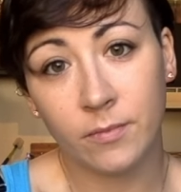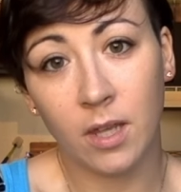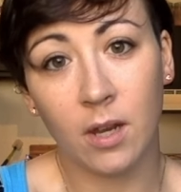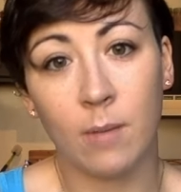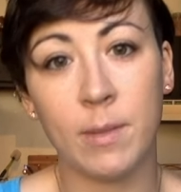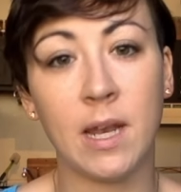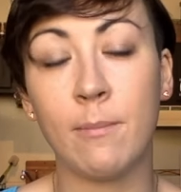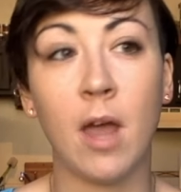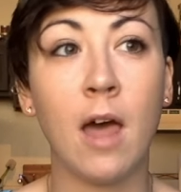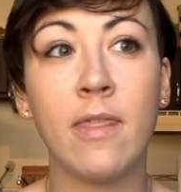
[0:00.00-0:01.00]
You know, I mean,
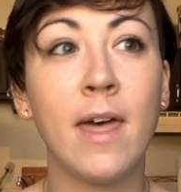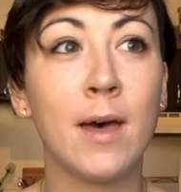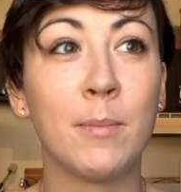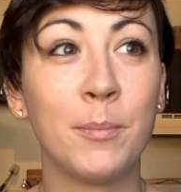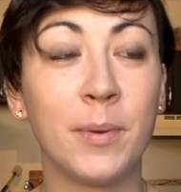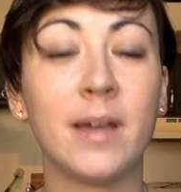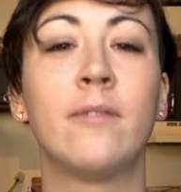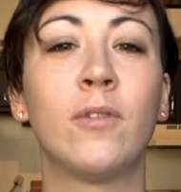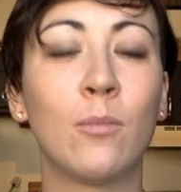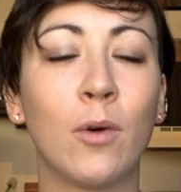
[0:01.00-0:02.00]
I'm not them,
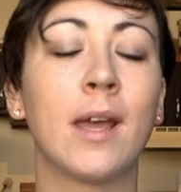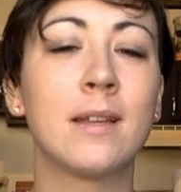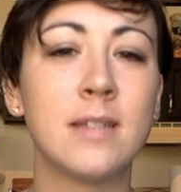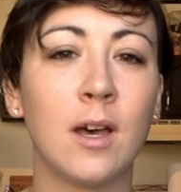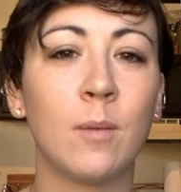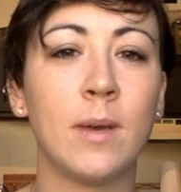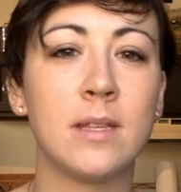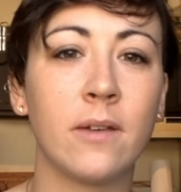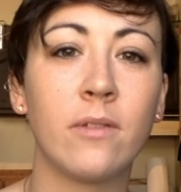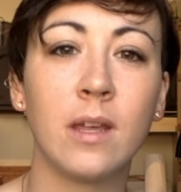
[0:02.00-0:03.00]
but from what I can tell,
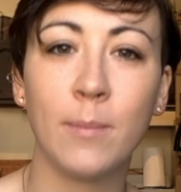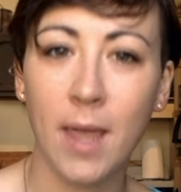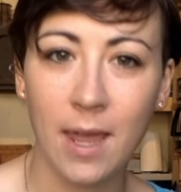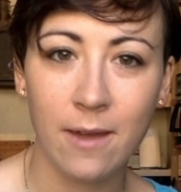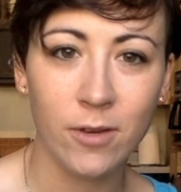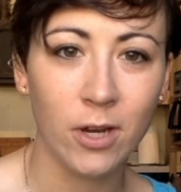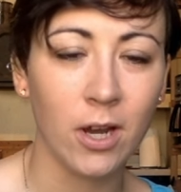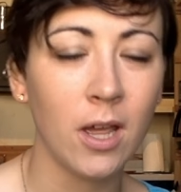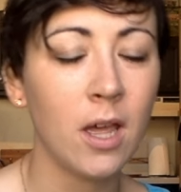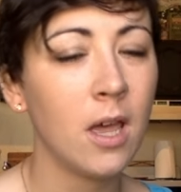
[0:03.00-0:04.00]
based off of their
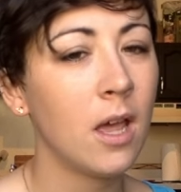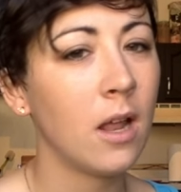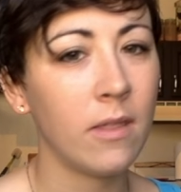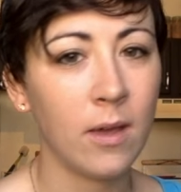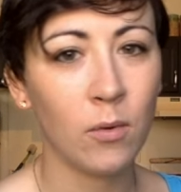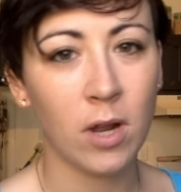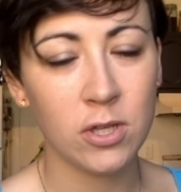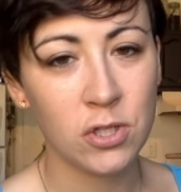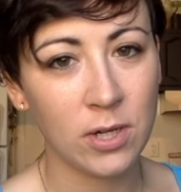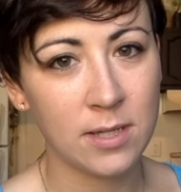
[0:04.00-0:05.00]
behavior, they were
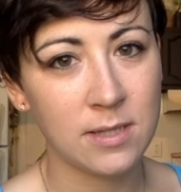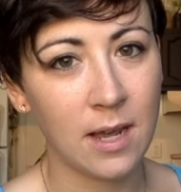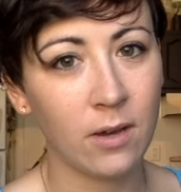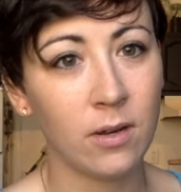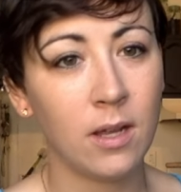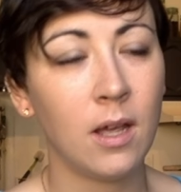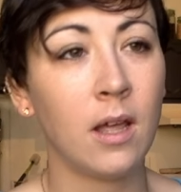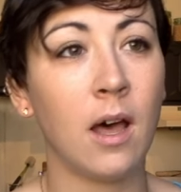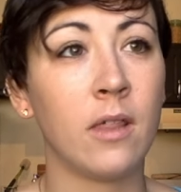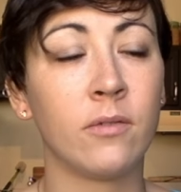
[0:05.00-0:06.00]
not stressed out.
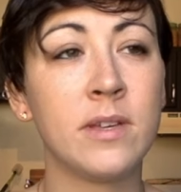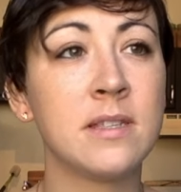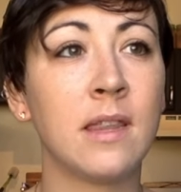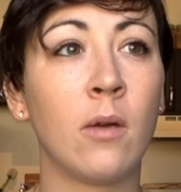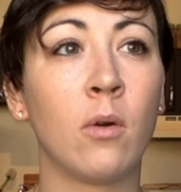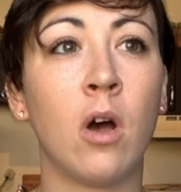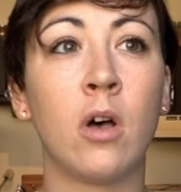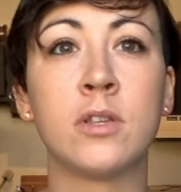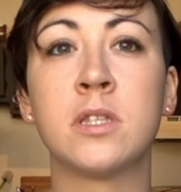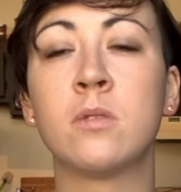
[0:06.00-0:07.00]
The reason they were
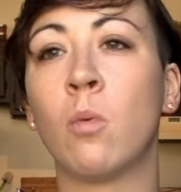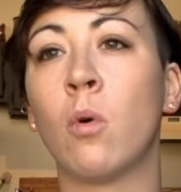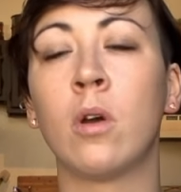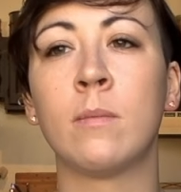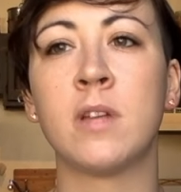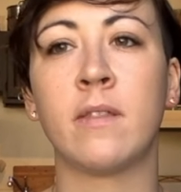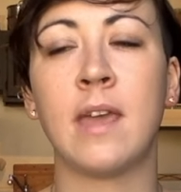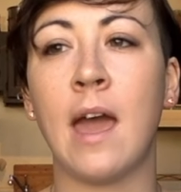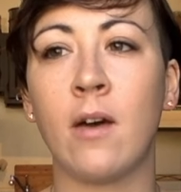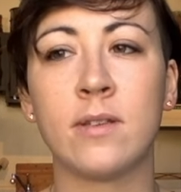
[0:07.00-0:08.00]
all swarmed on
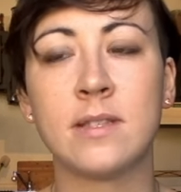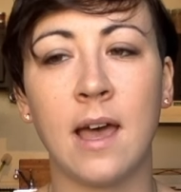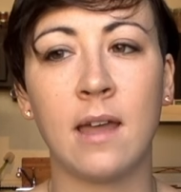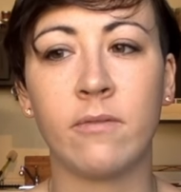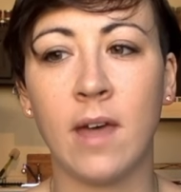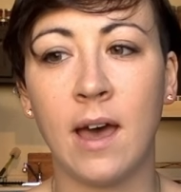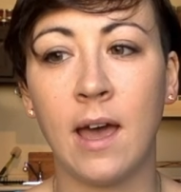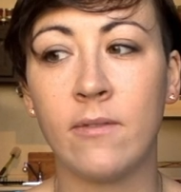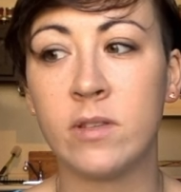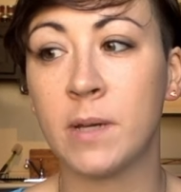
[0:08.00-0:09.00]
the outside of the
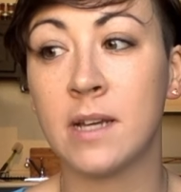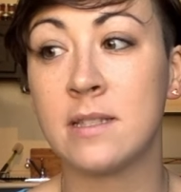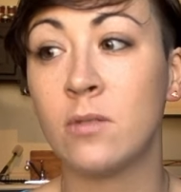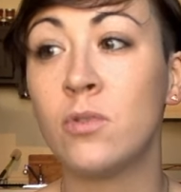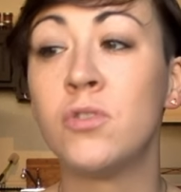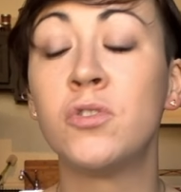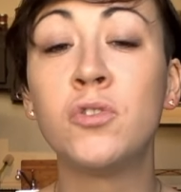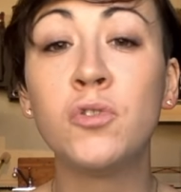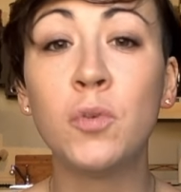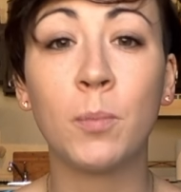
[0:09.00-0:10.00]
hive is because it was
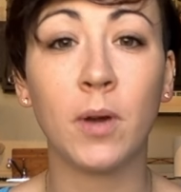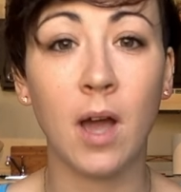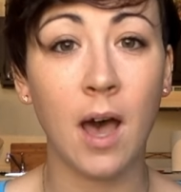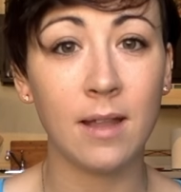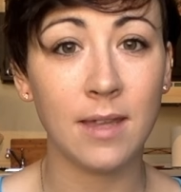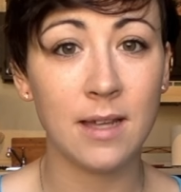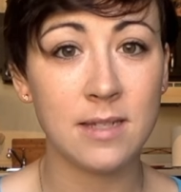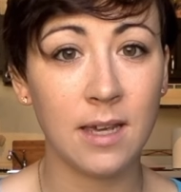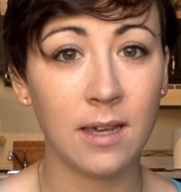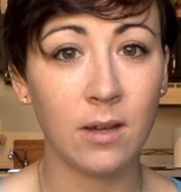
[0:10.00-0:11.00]
super hot that
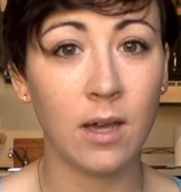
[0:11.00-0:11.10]
day.